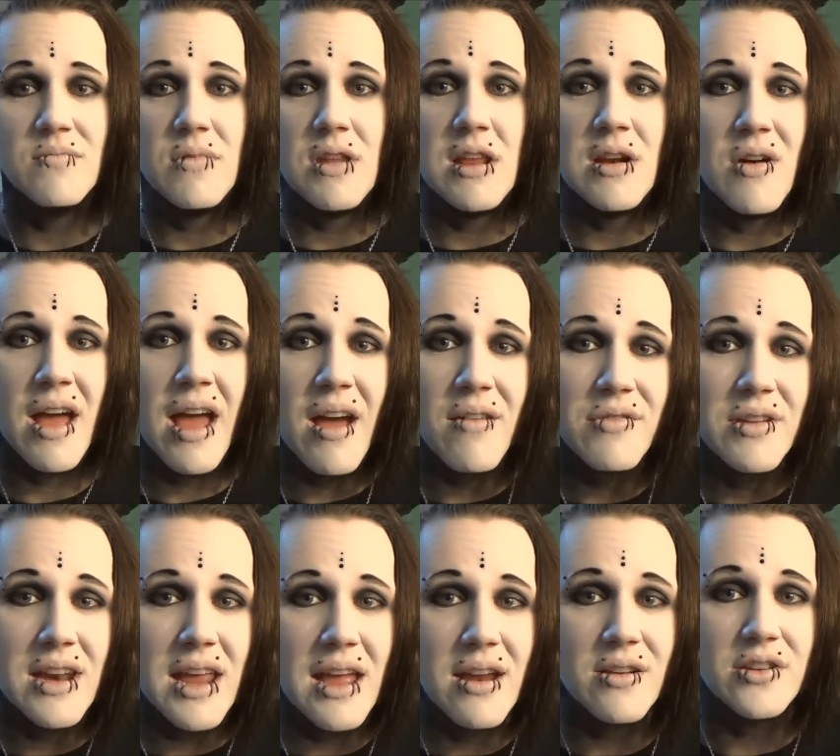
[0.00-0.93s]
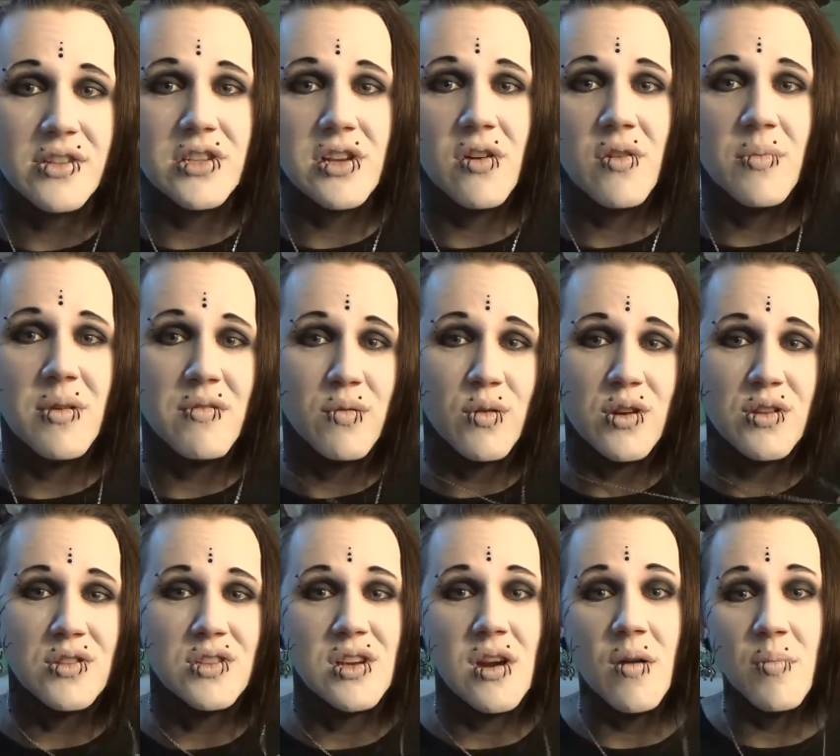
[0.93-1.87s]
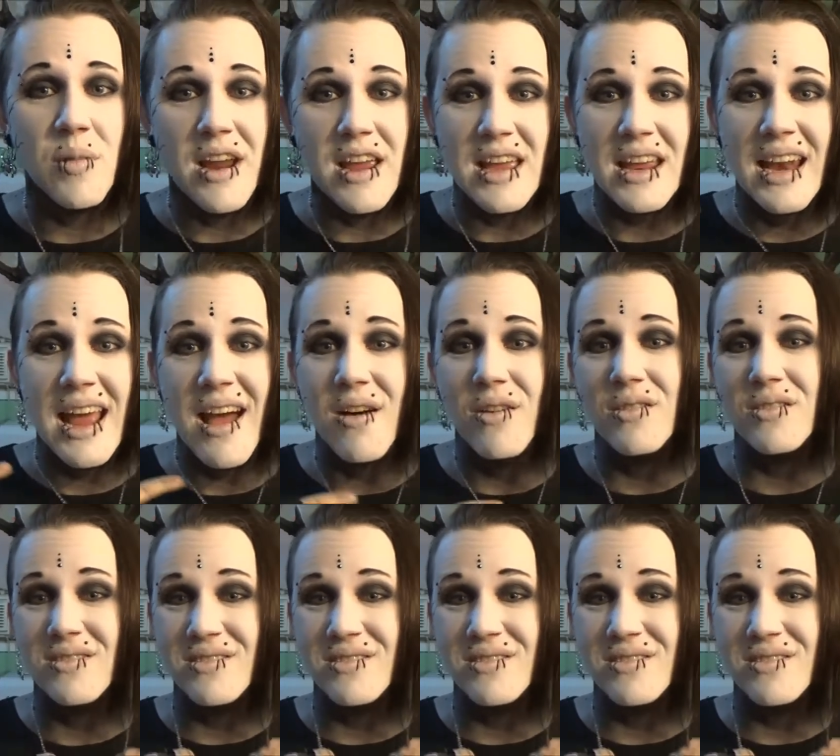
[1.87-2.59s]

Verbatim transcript: you know, half a day or so before you start breaking out.